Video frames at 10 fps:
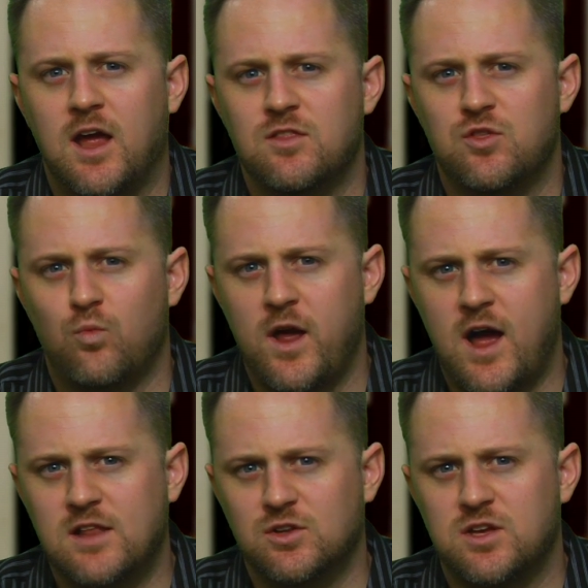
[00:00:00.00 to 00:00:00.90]
And the
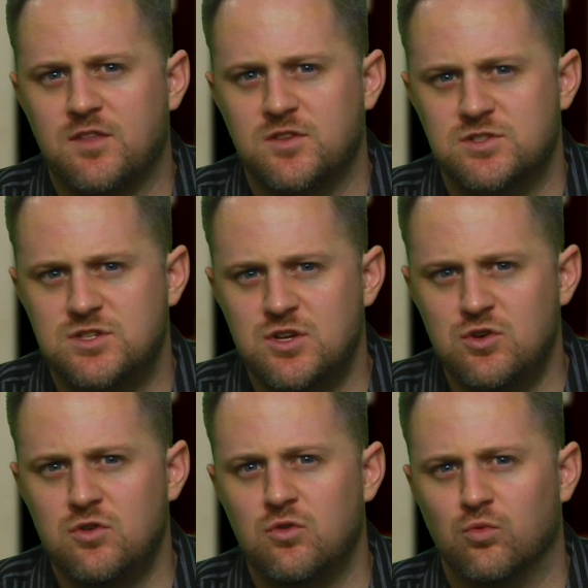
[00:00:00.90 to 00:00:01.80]
way I look at the
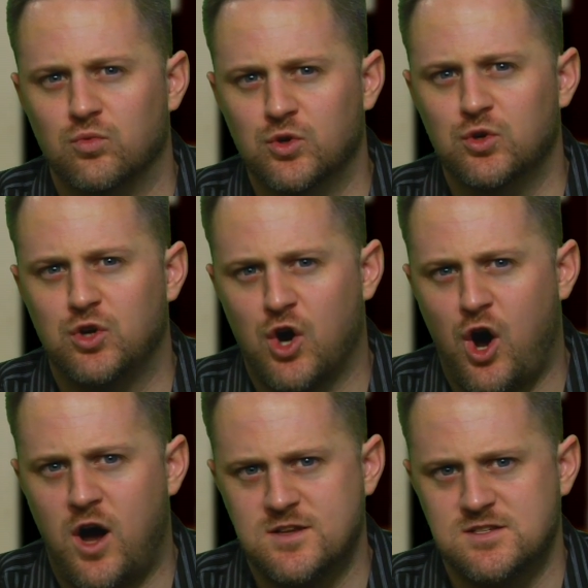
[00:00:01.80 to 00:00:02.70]
two root
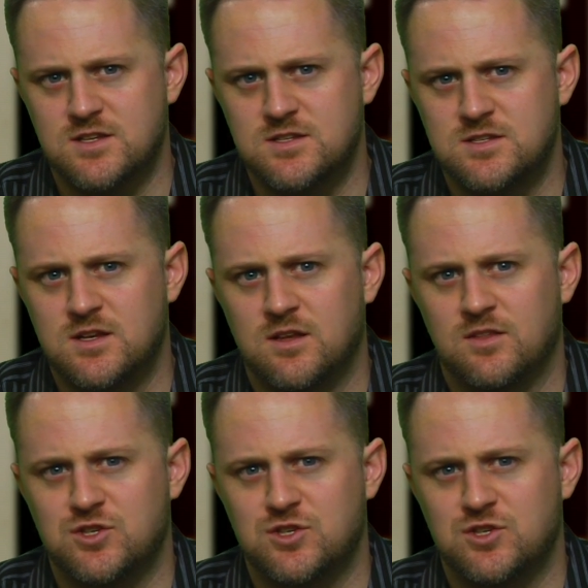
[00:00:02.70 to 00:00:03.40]
causes